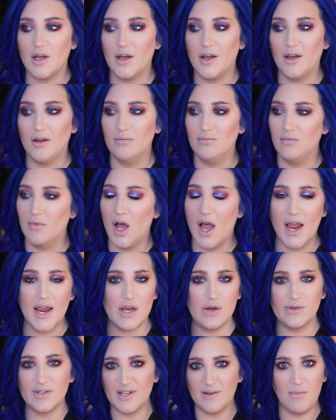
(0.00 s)
um, I
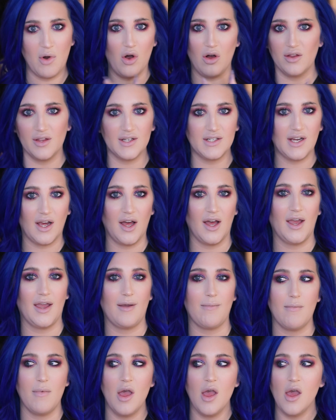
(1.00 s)
use them all the
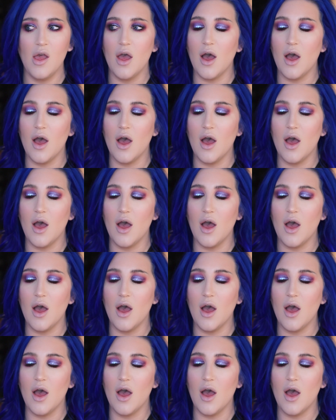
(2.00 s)
time.